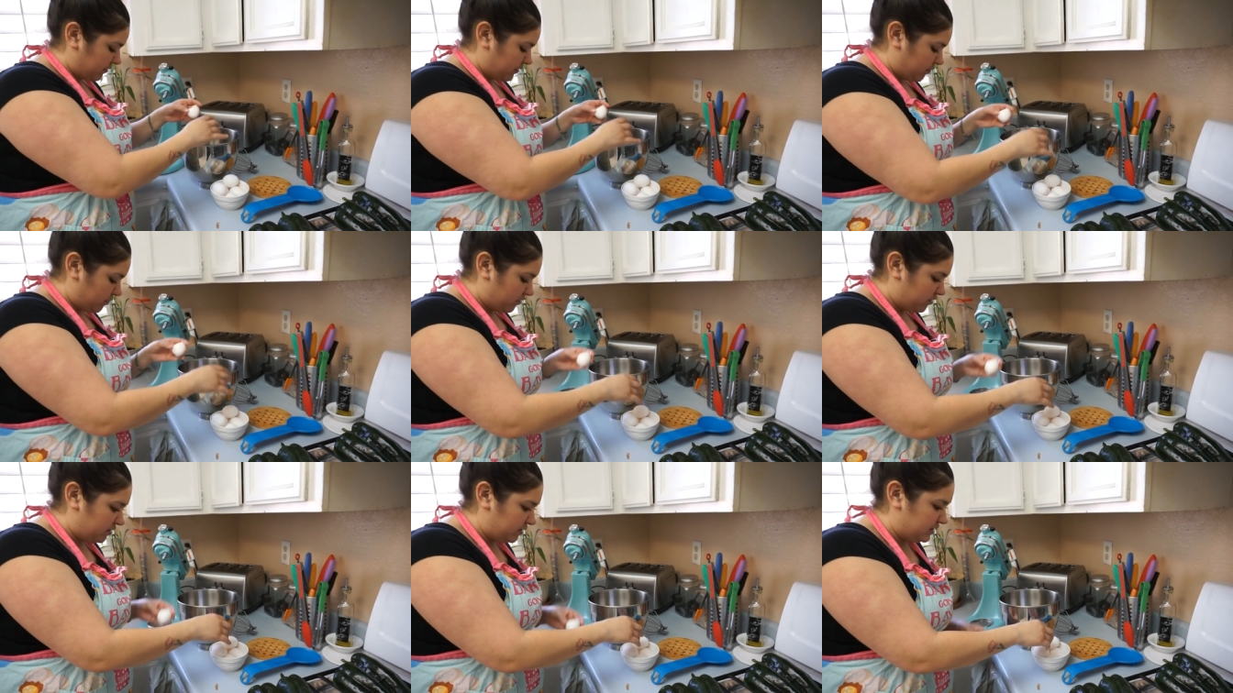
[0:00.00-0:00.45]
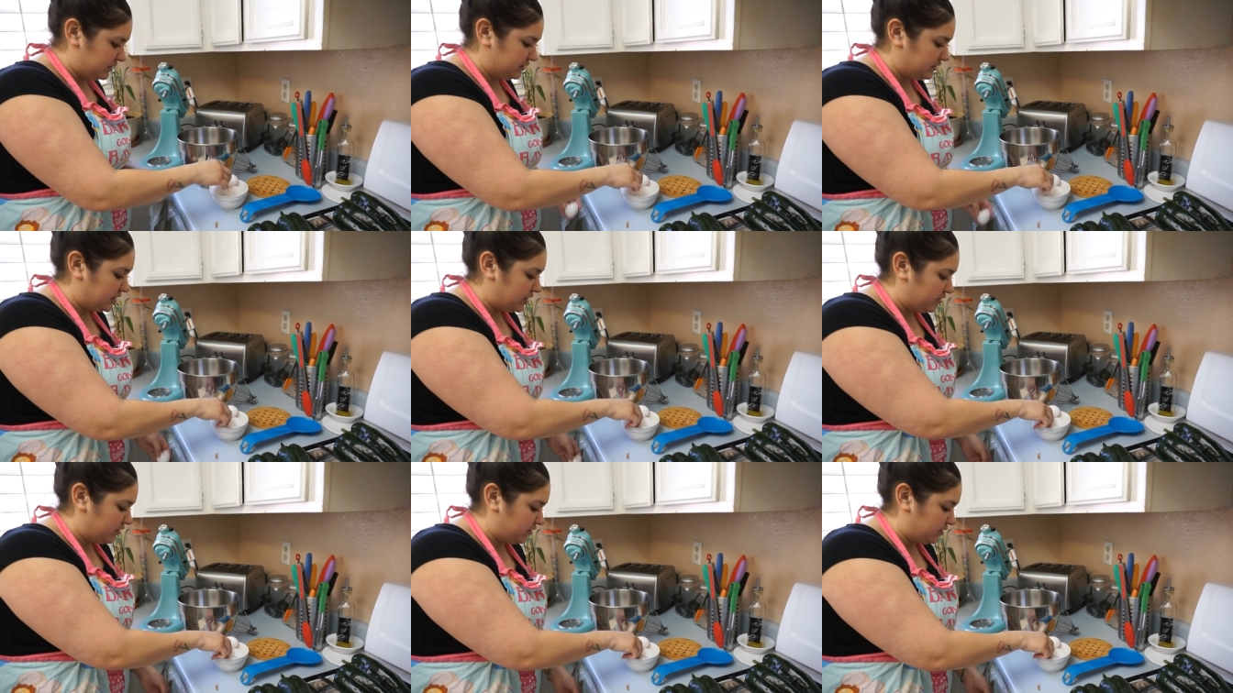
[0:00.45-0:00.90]
what are these
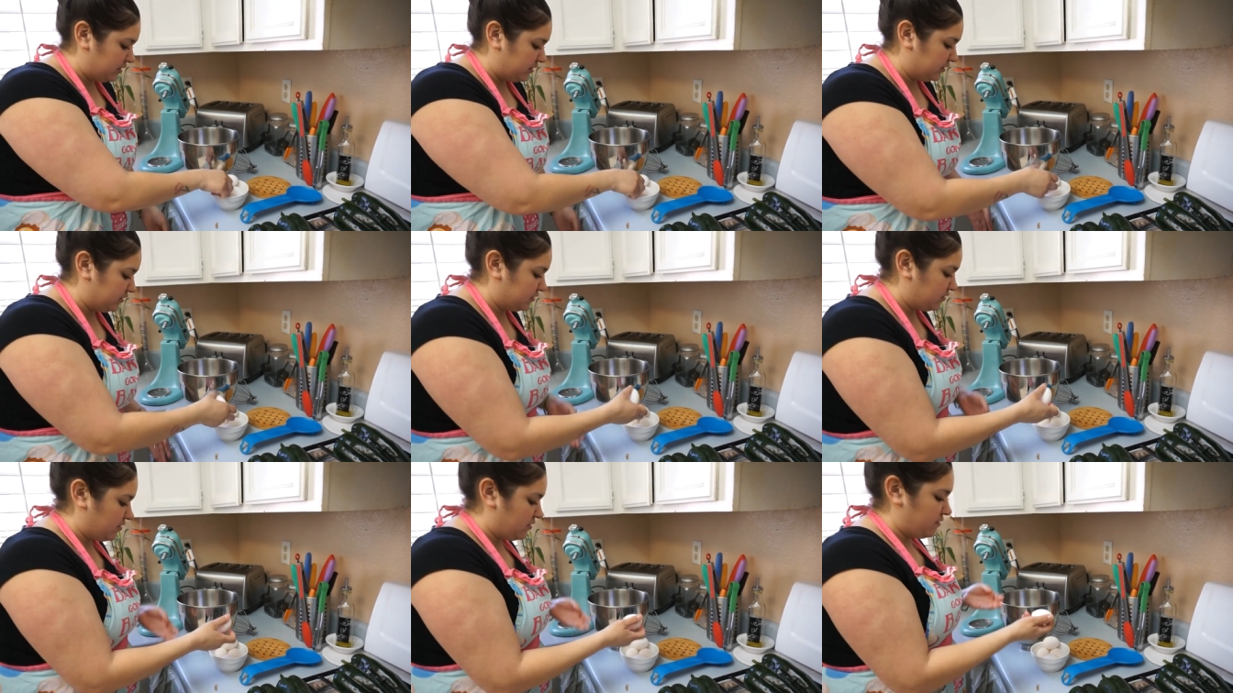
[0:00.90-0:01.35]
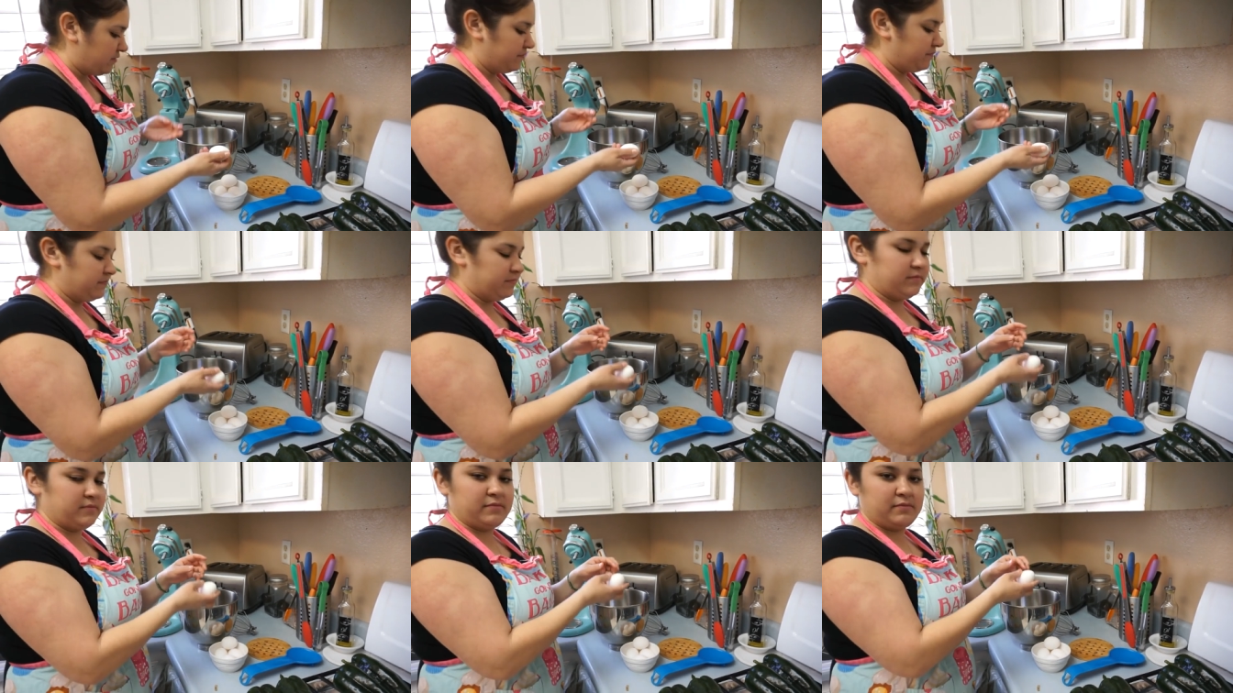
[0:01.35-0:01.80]
yellow things called?
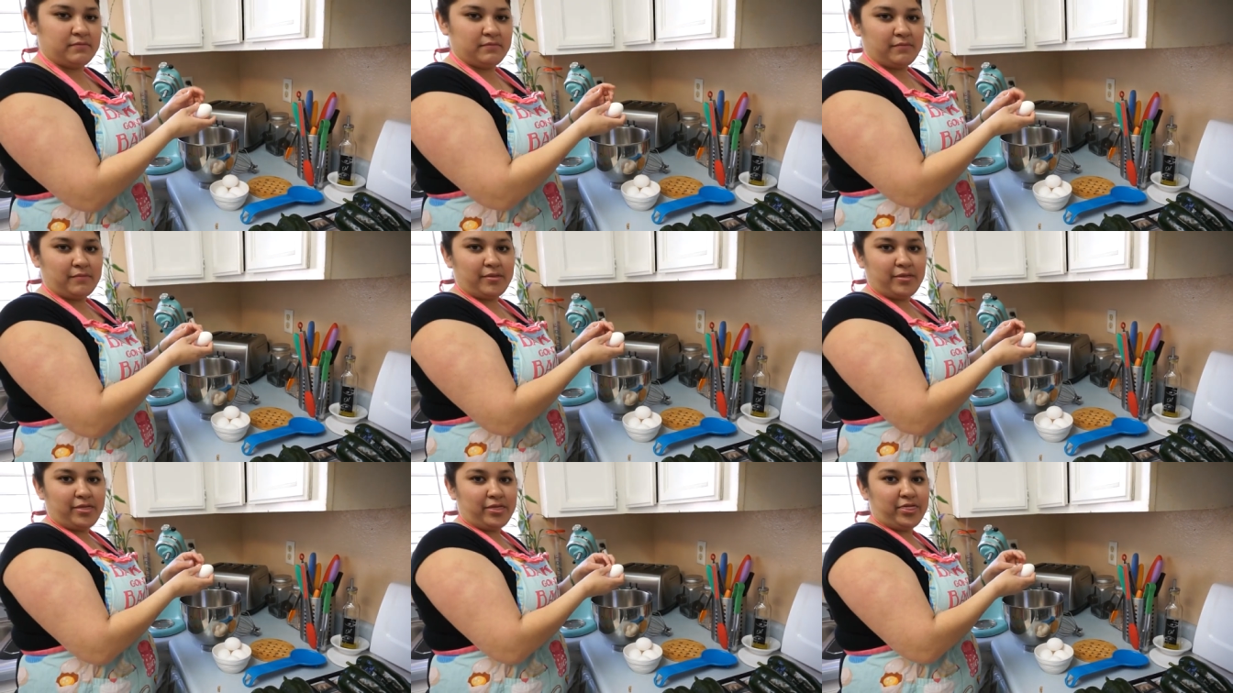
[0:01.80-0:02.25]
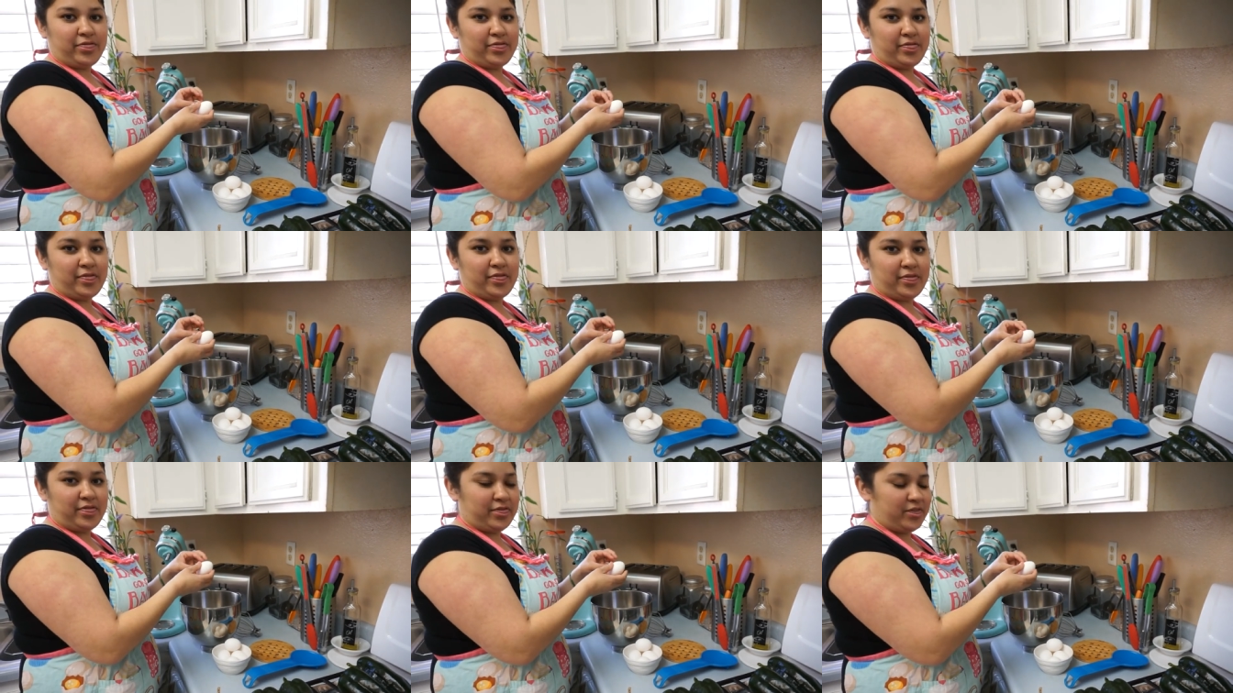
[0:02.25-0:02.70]

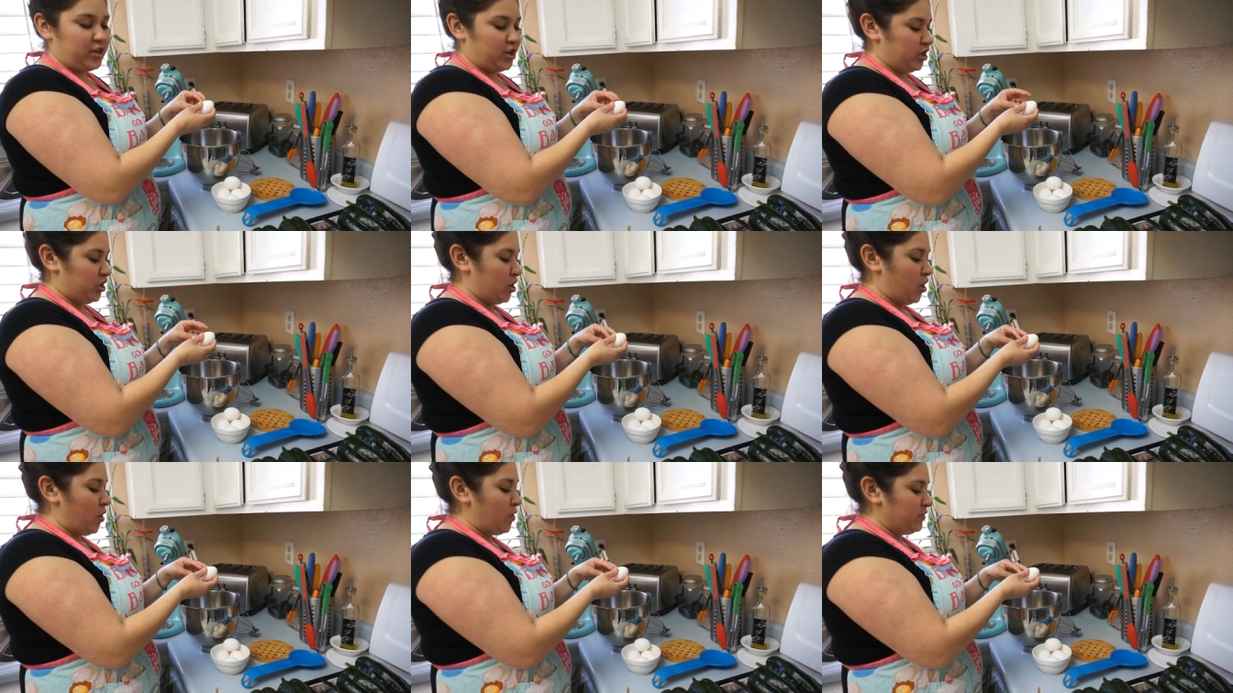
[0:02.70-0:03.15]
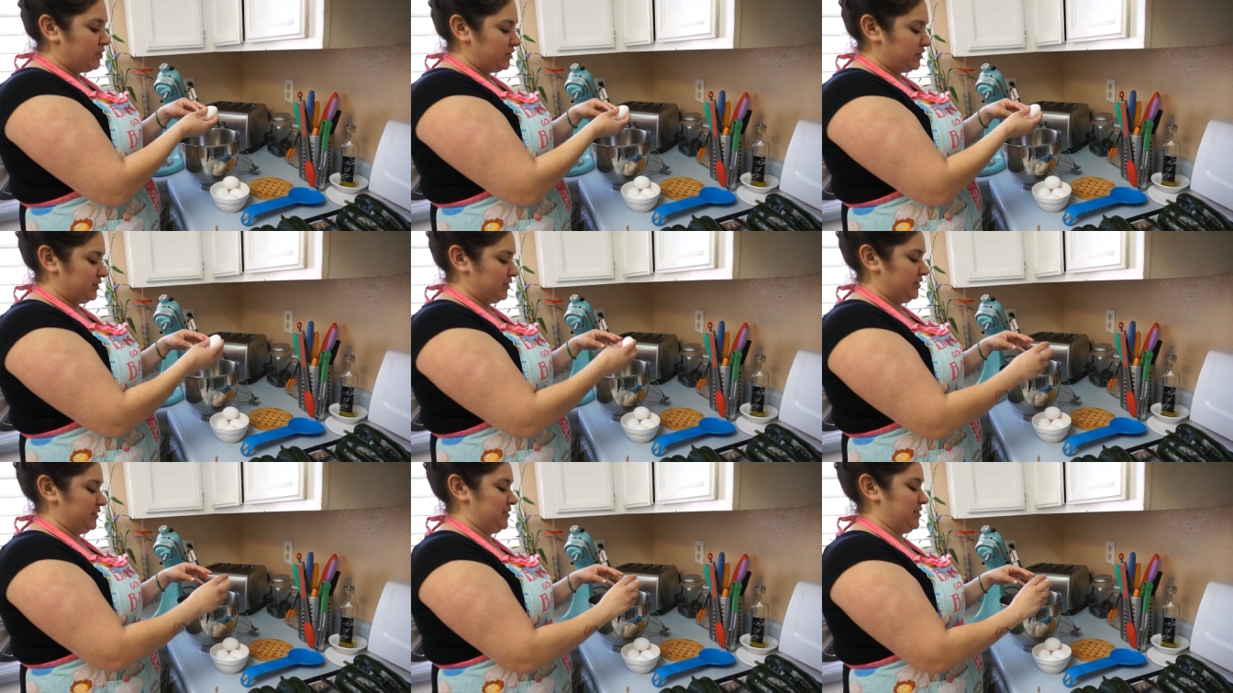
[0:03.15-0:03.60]
The
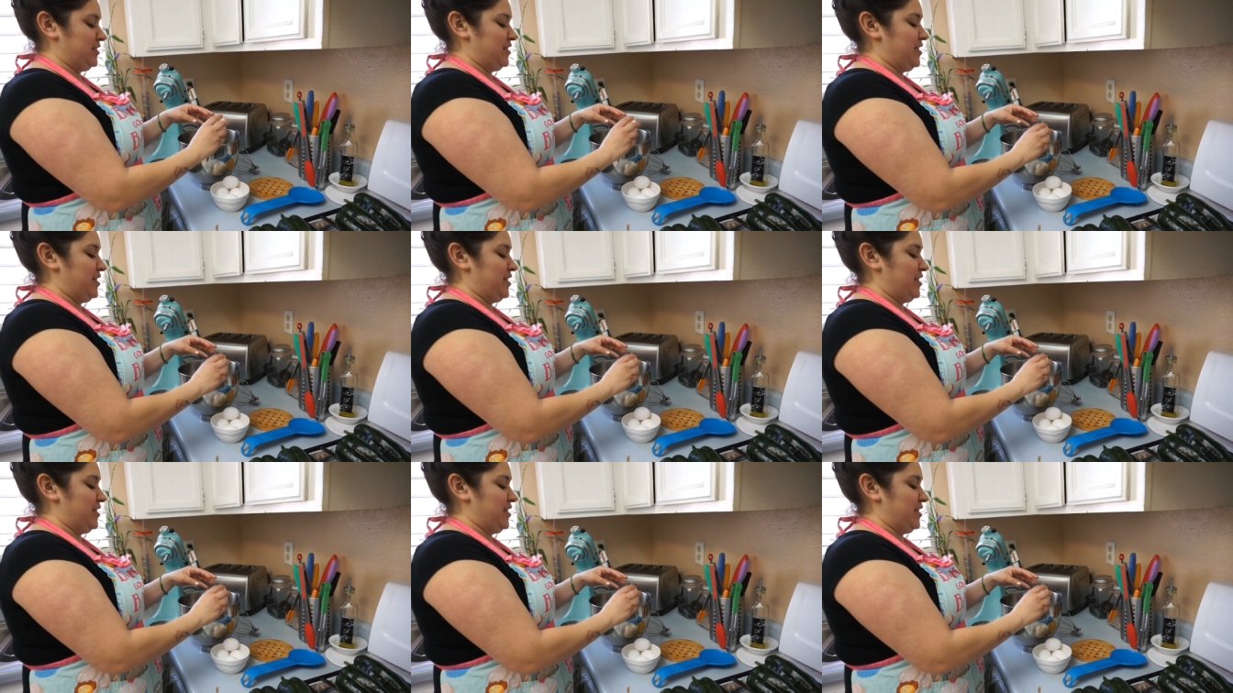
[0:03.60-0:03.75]
yolks.